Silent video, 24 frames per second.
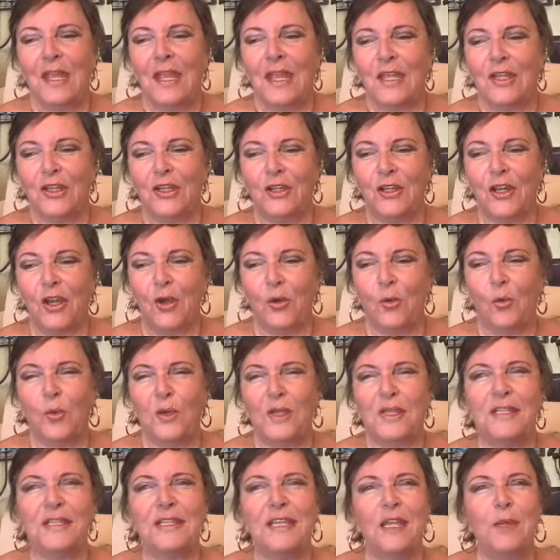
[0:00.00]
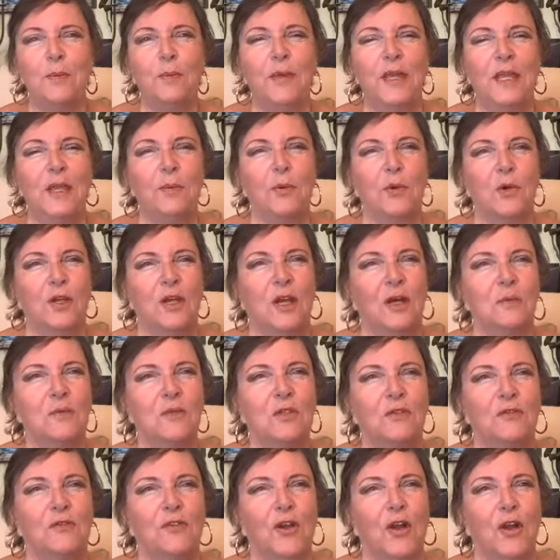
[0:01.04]
You know, we see people come to
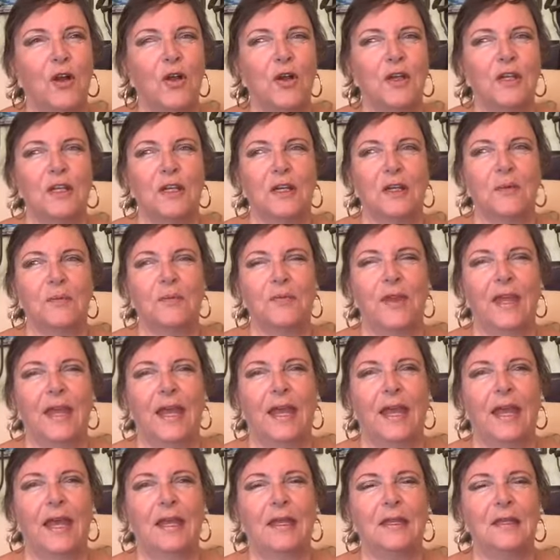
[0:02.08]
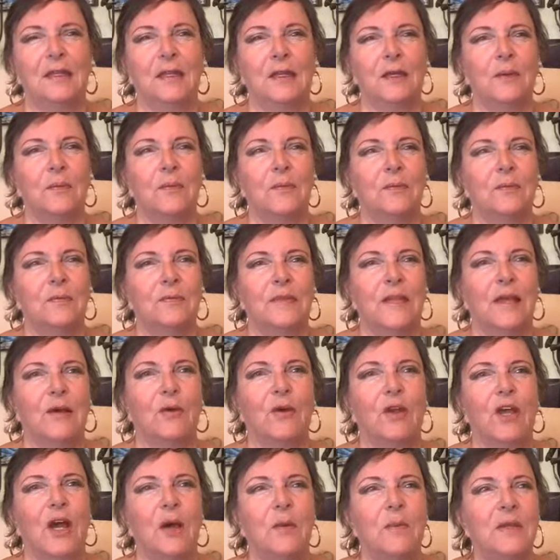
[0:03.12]
Florida, and they'll
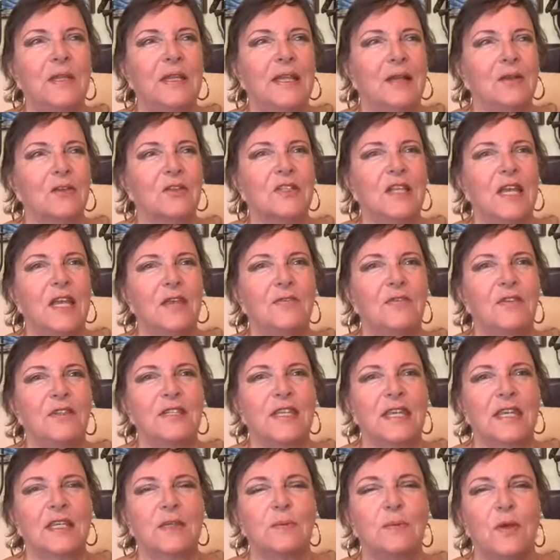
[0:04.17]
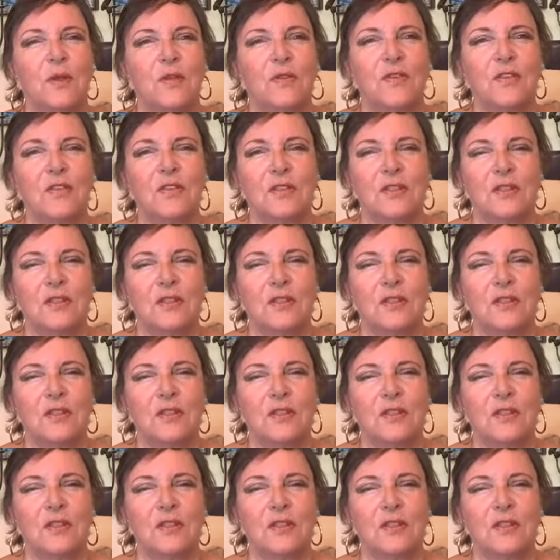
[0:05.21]
come and they'll stay for 6 months.